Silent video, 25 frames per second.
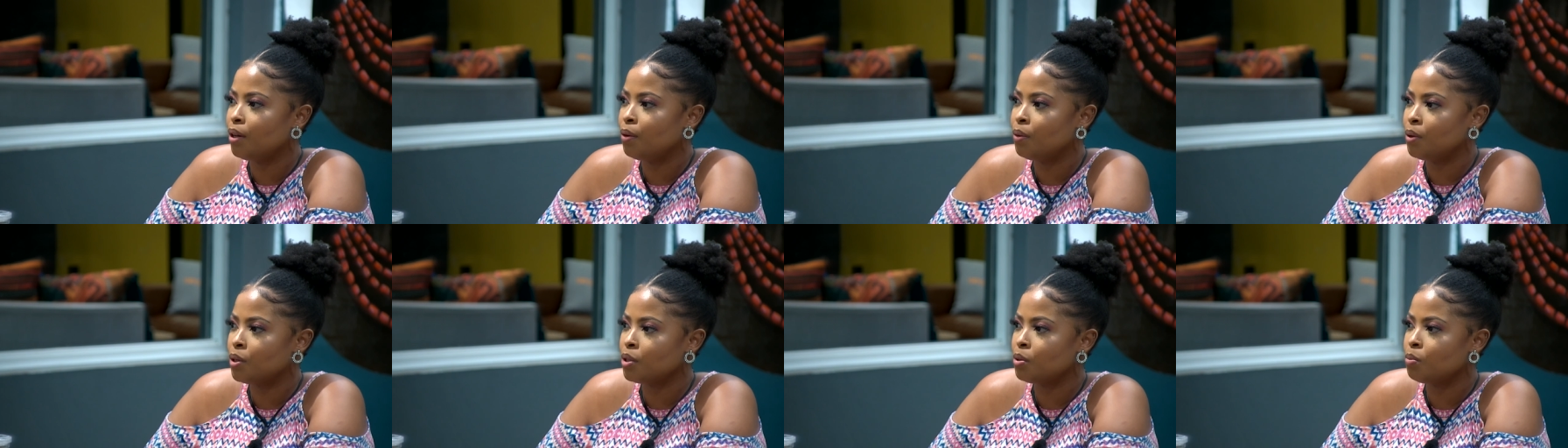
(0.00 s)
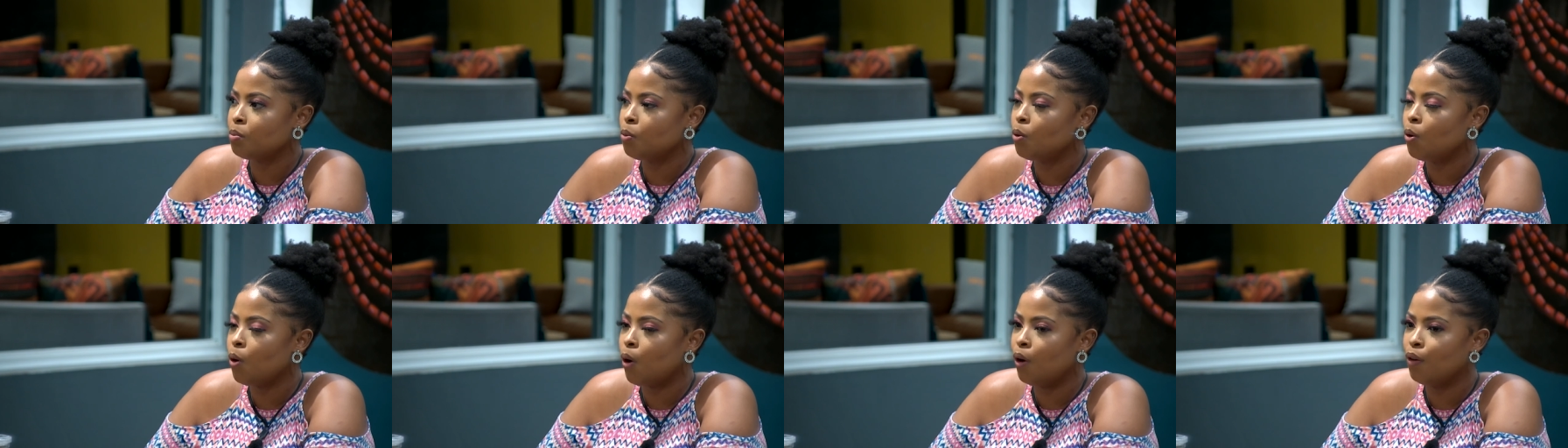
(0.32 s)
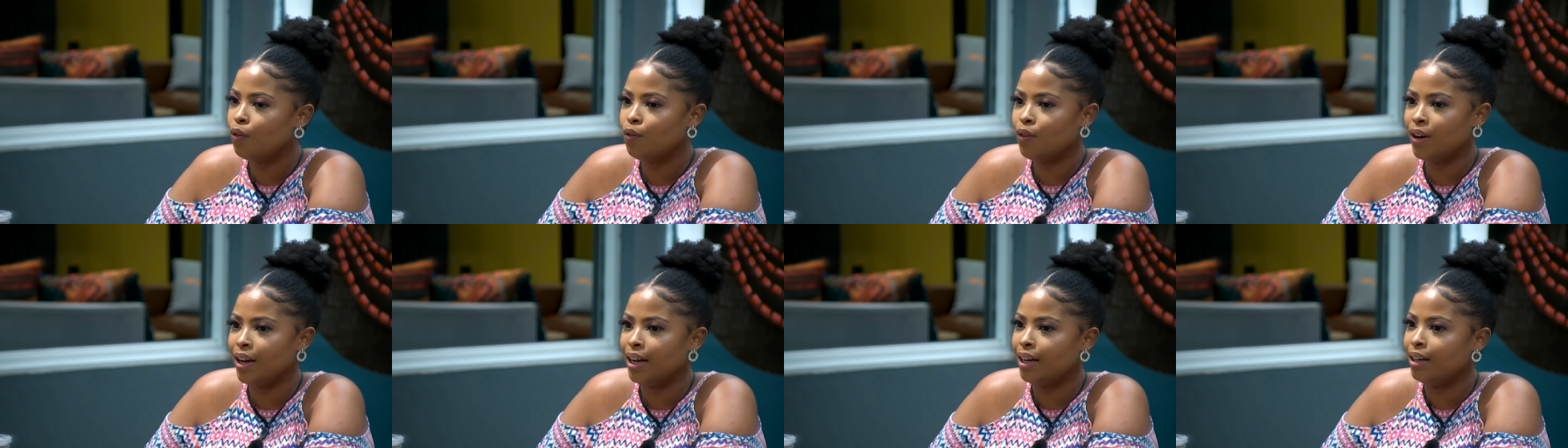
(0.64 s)
it was more
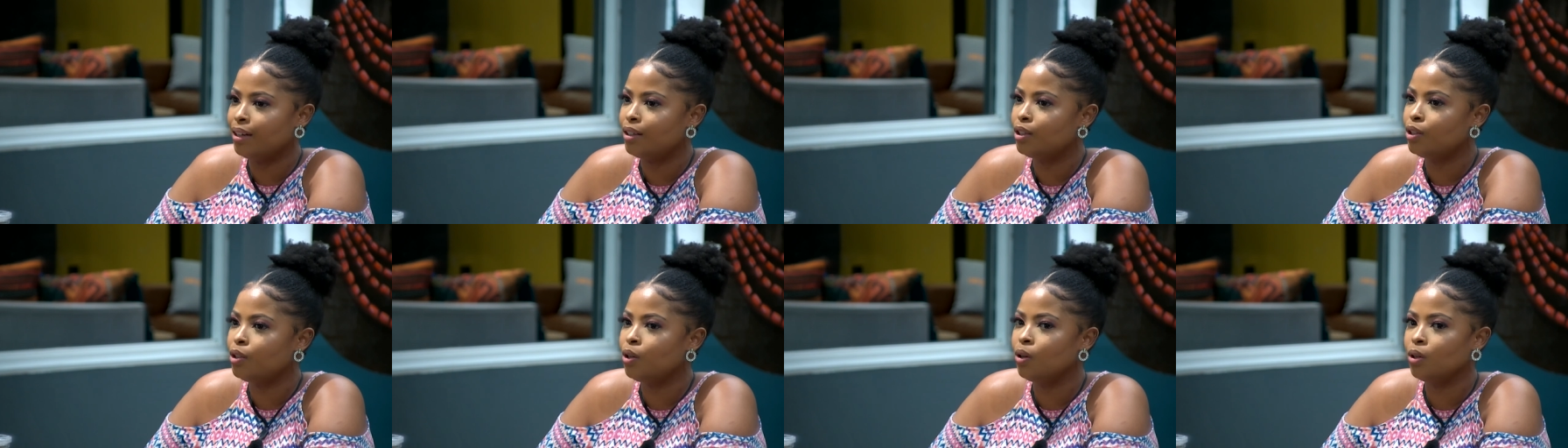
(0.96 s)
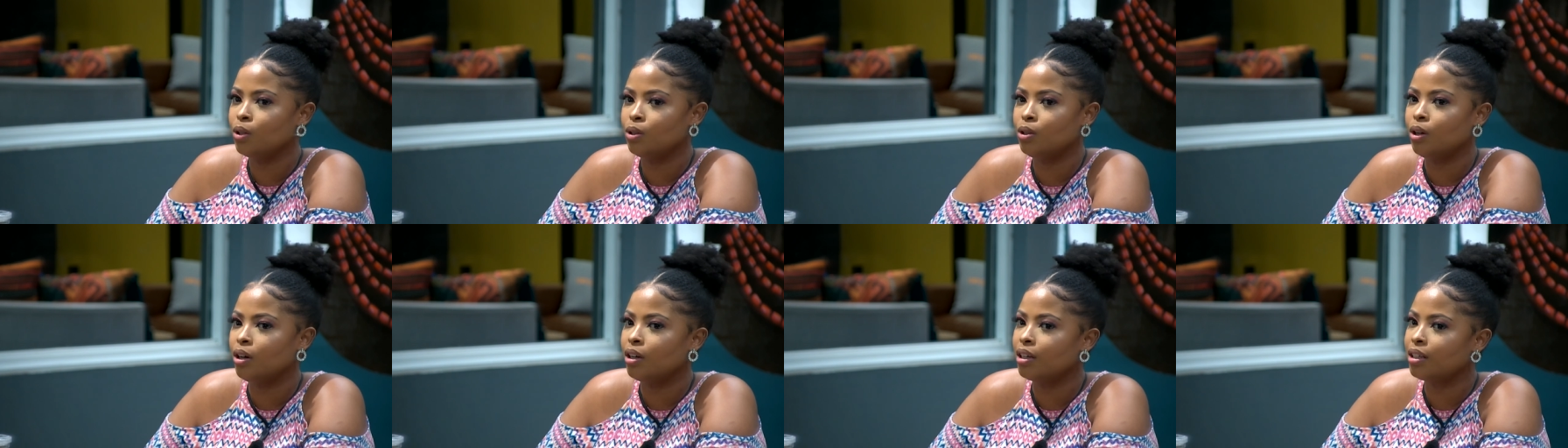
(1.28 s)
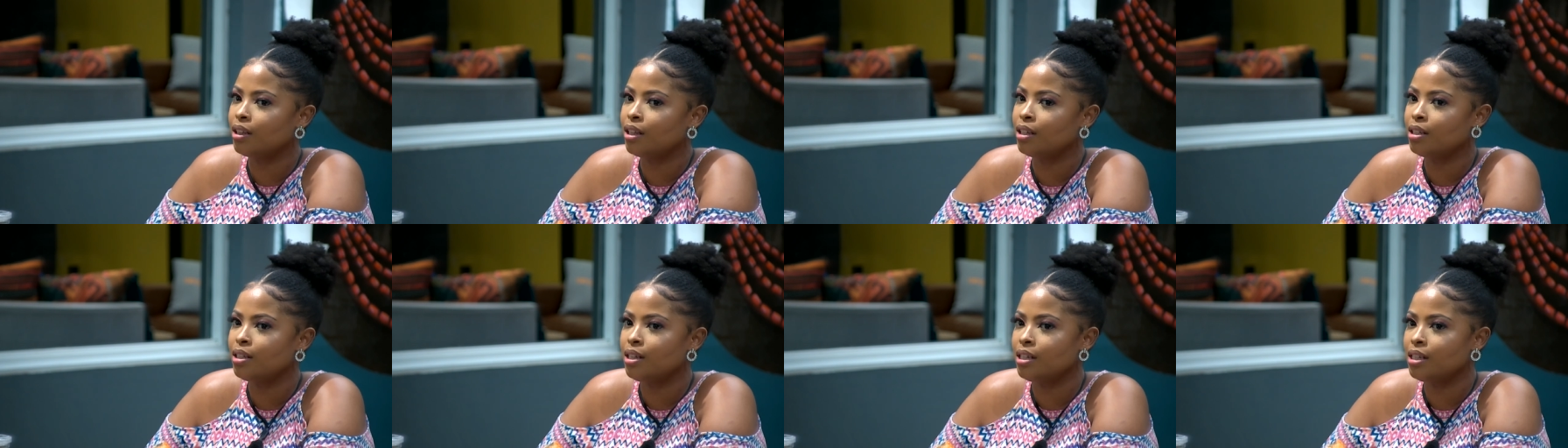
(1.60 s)
of like, yo,
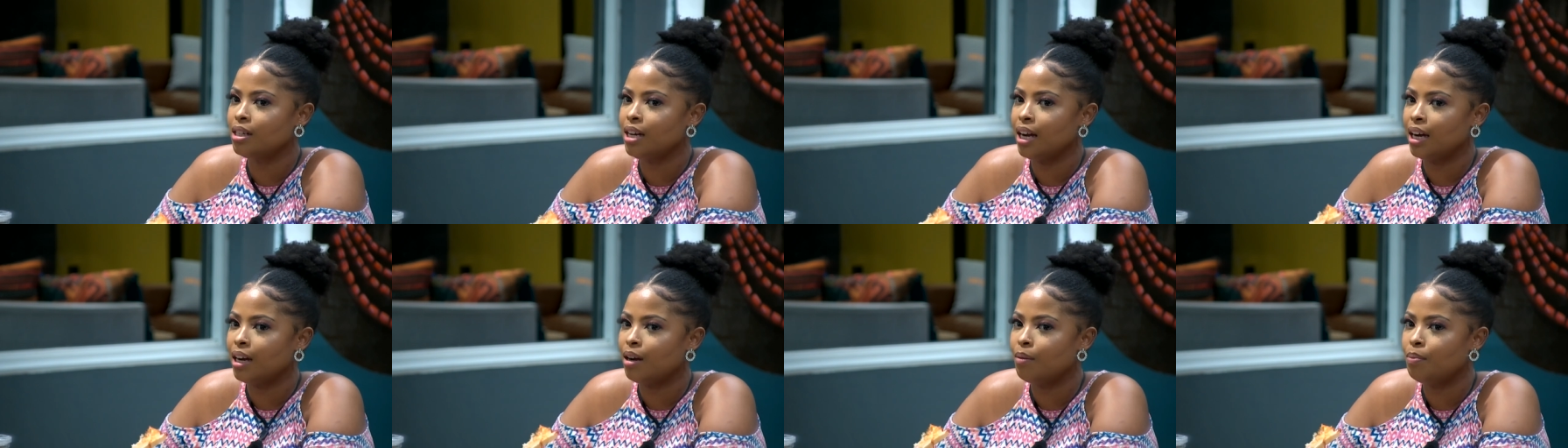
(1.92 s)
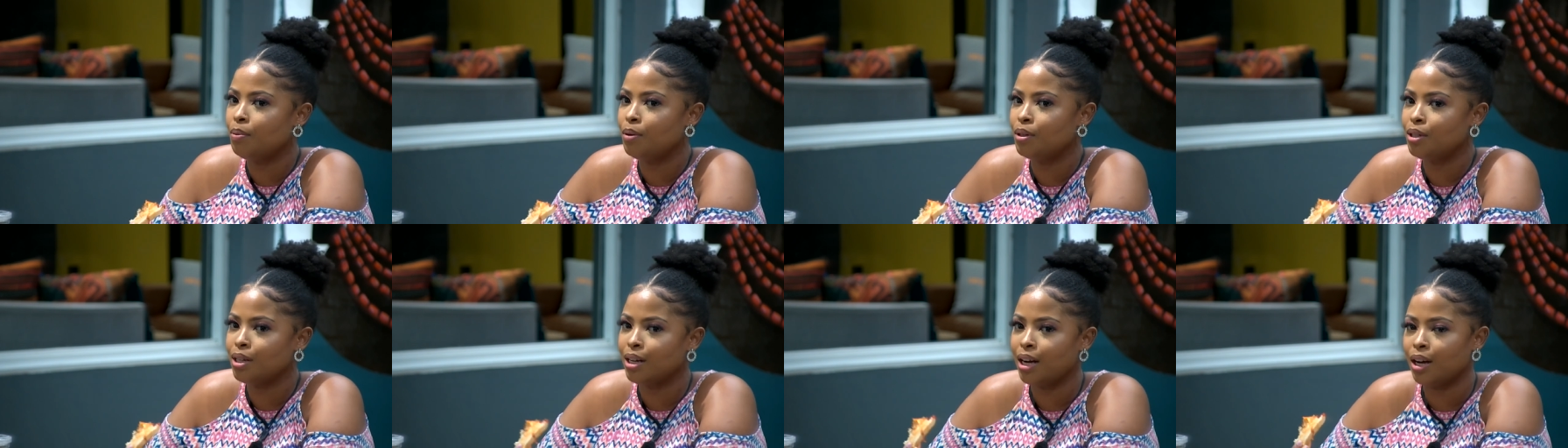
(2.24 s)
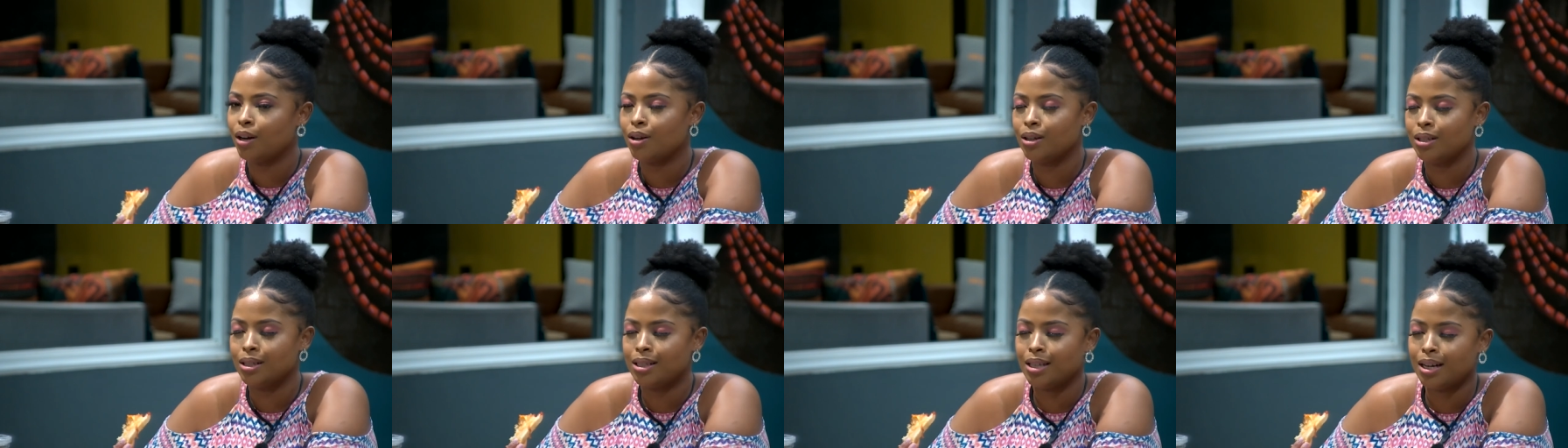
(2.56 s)
dog, this is like a
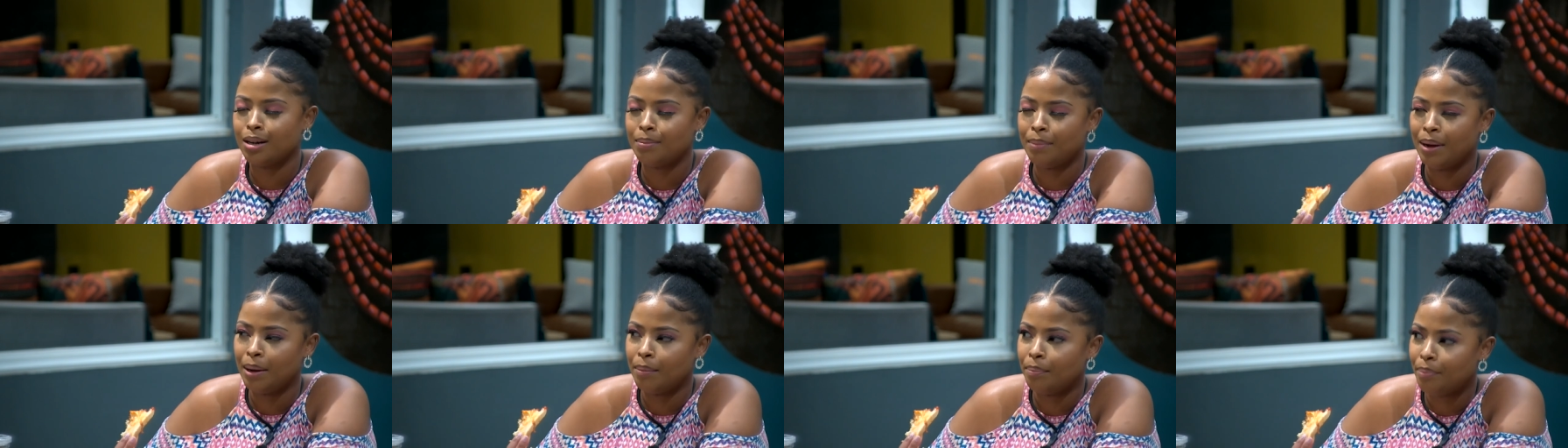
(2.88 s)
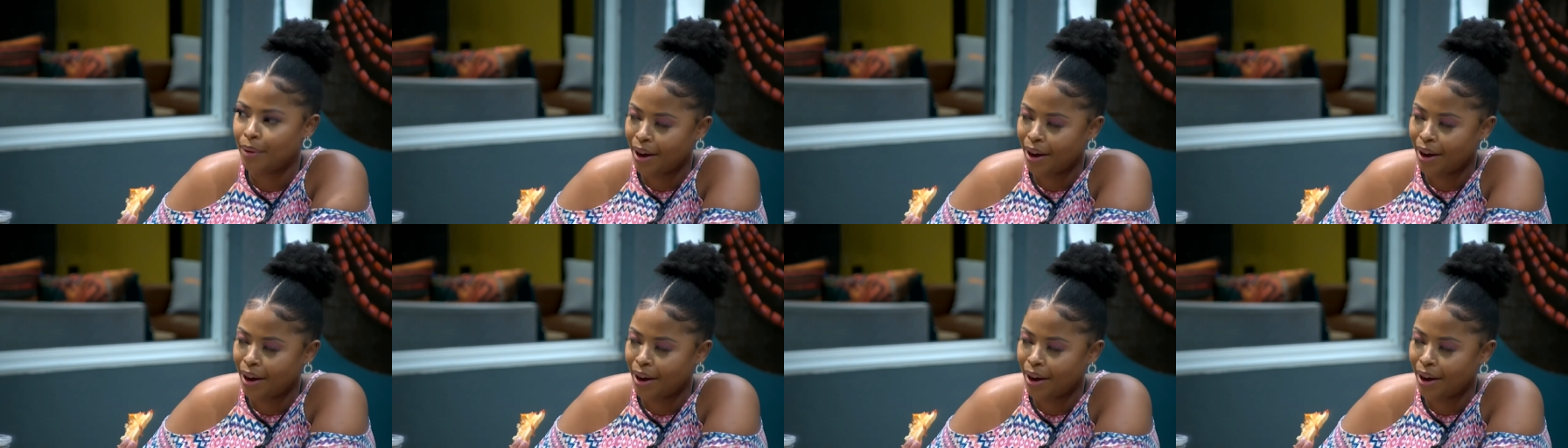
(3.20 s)
person I consider my